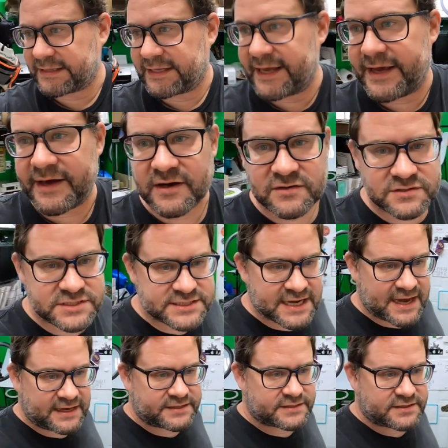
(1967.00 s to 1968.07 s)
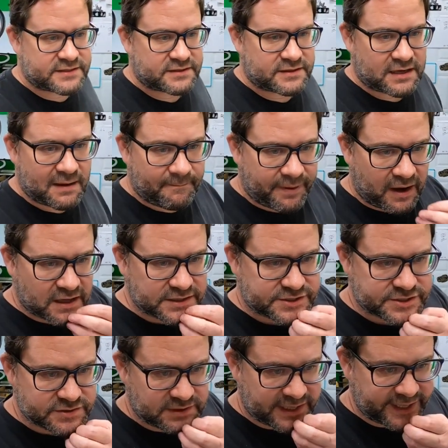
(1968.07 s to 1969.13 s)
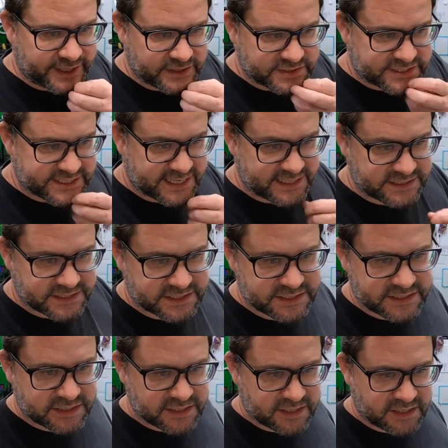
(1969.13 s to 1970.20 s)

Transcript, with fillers: Lego set. I bought two Lego sets.